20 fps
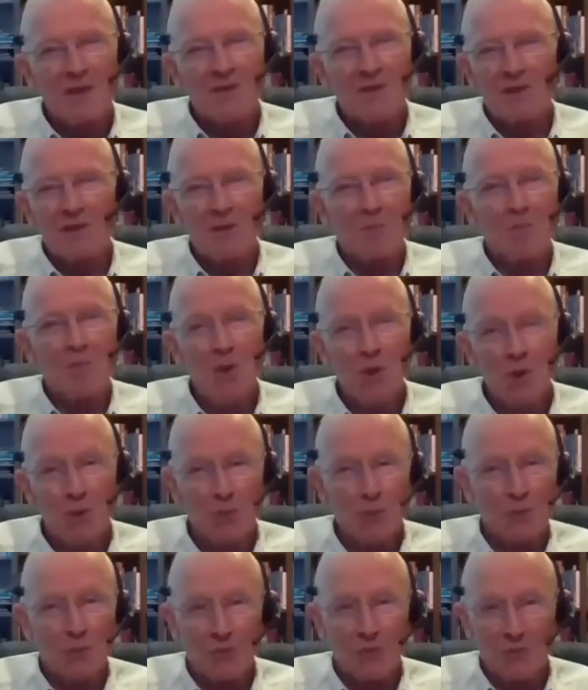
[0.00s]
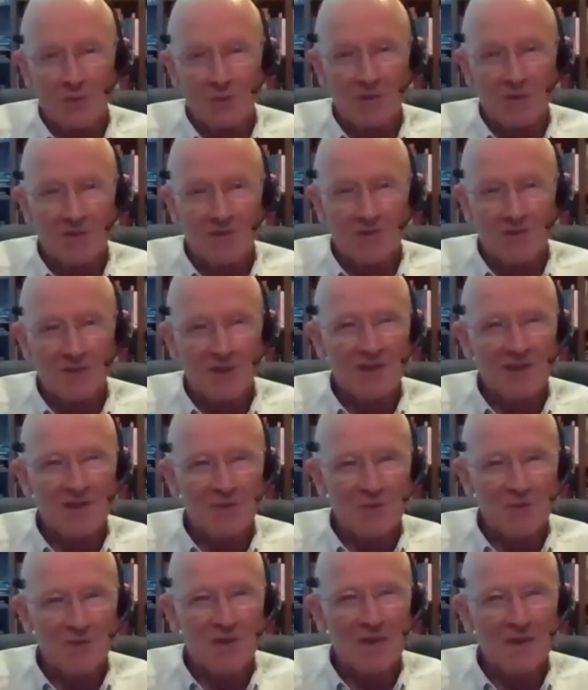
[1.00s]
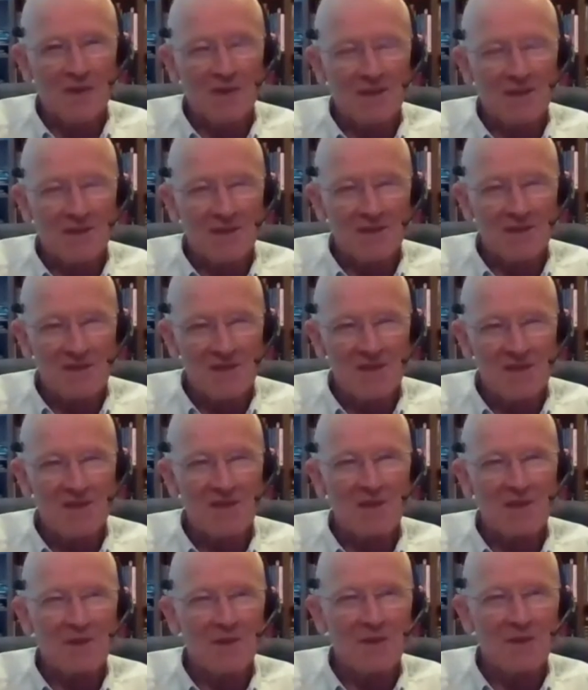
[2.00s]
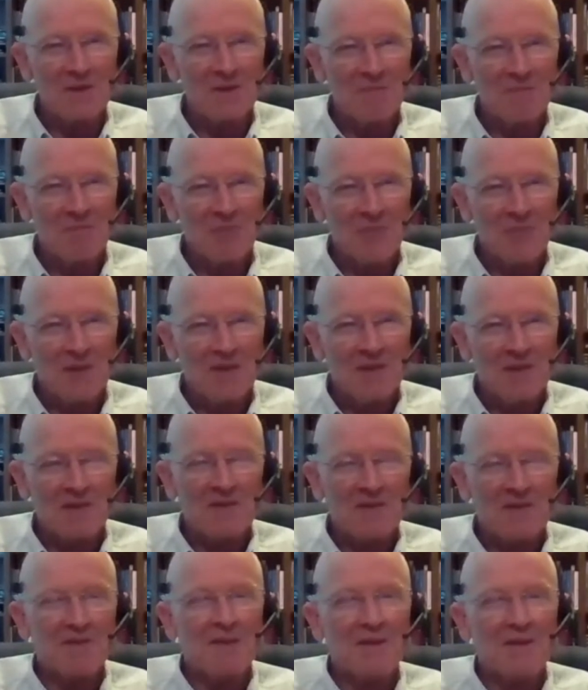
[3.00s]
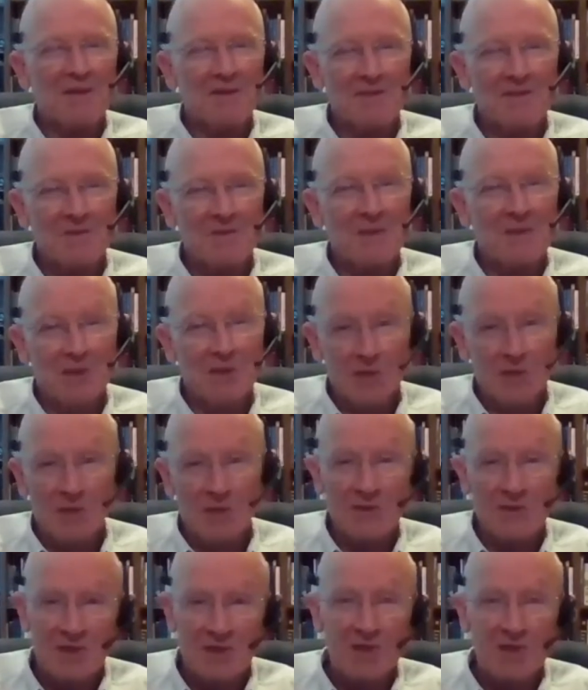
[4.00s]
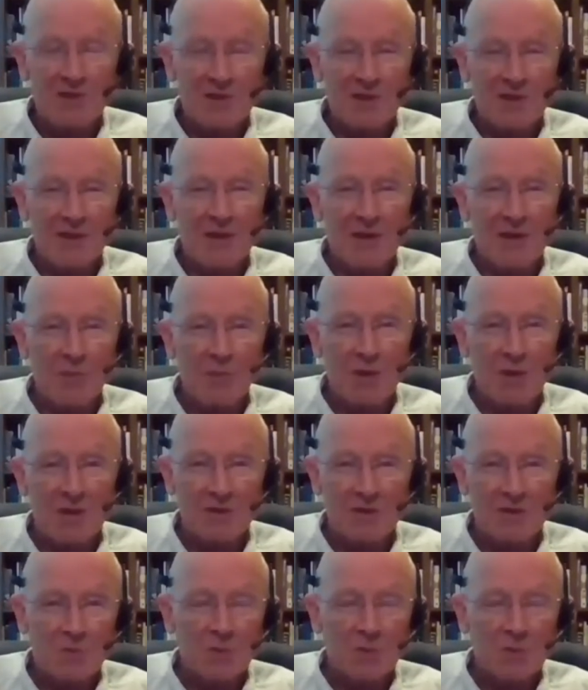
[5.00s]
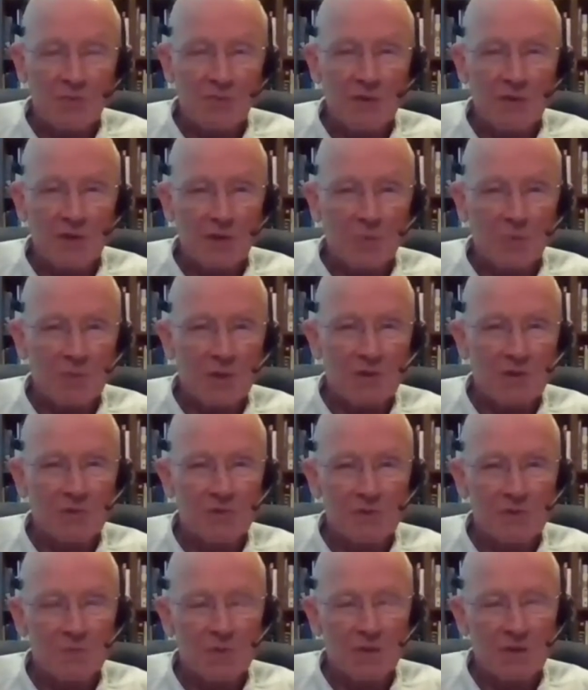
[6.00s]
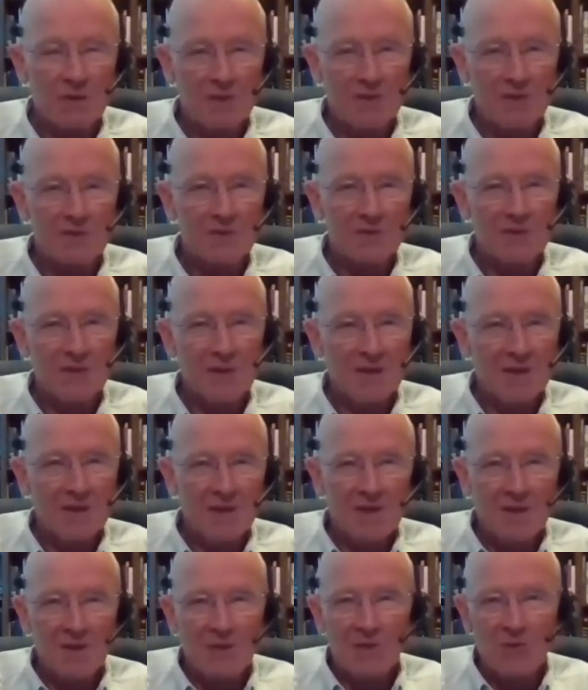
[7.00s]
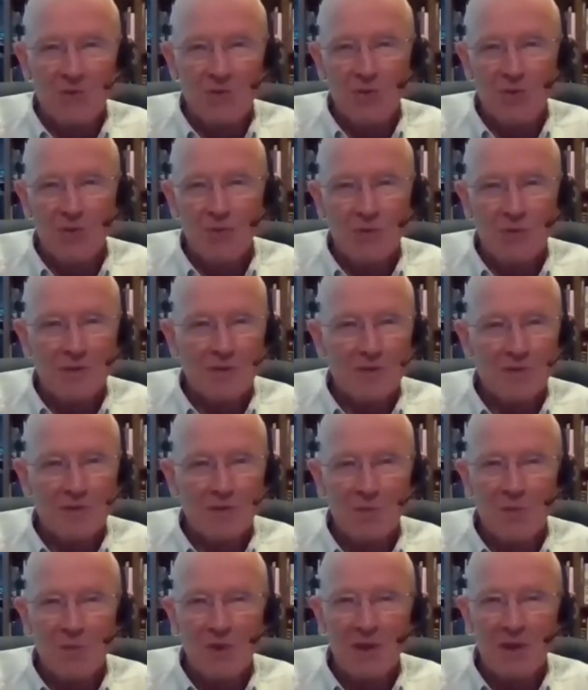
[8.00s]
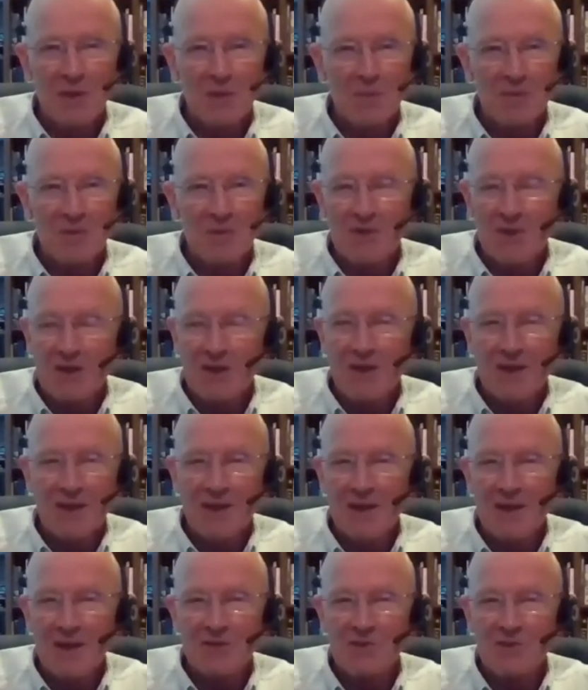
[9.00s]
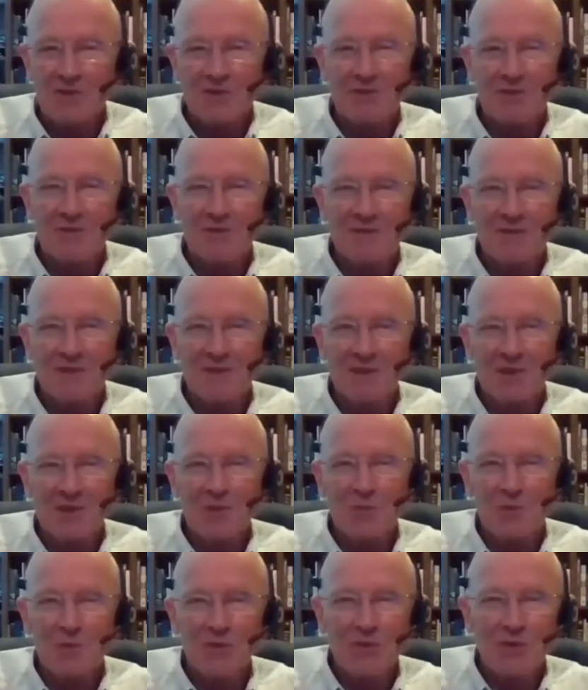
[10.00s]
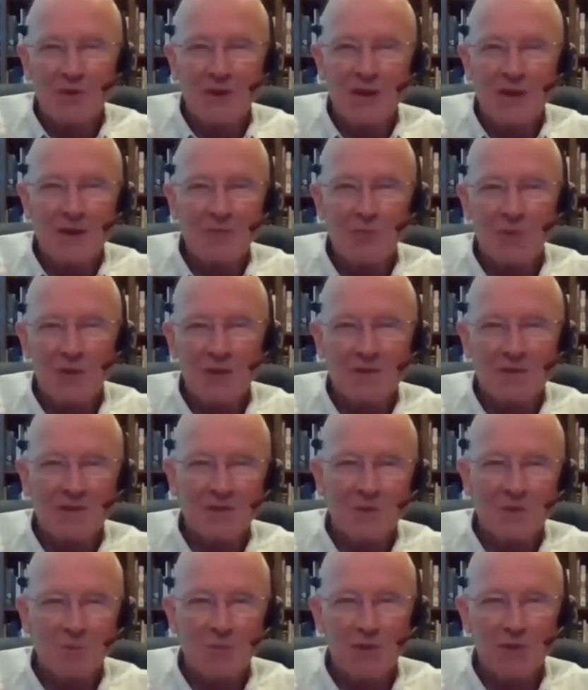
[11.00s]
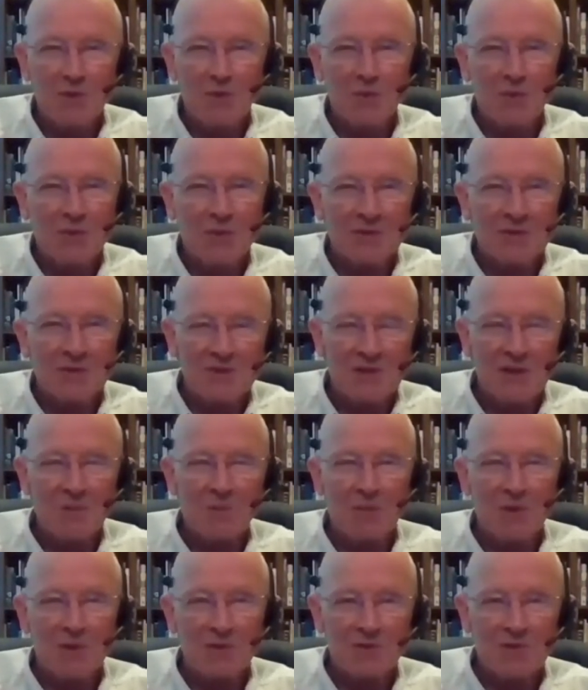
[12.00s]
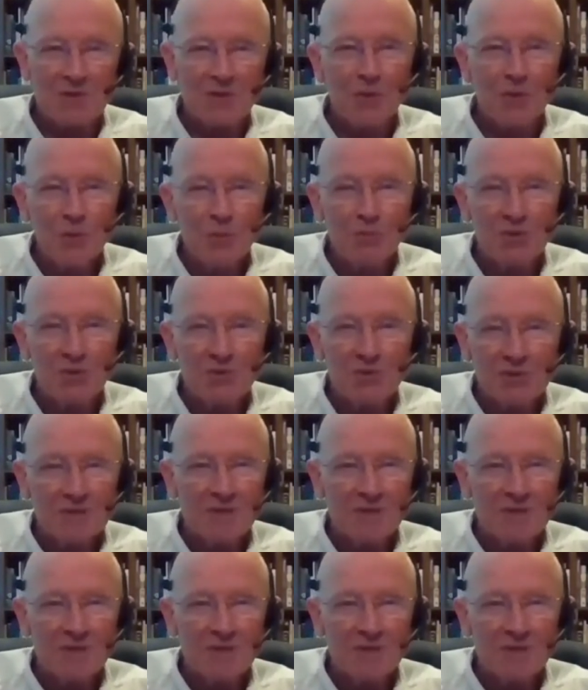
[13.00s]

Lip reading: to the moon, right, you've got to consider, essentially all possible failure modes, because you aren't going to be able to take action, when you're halfway to the moon and something goes, oops.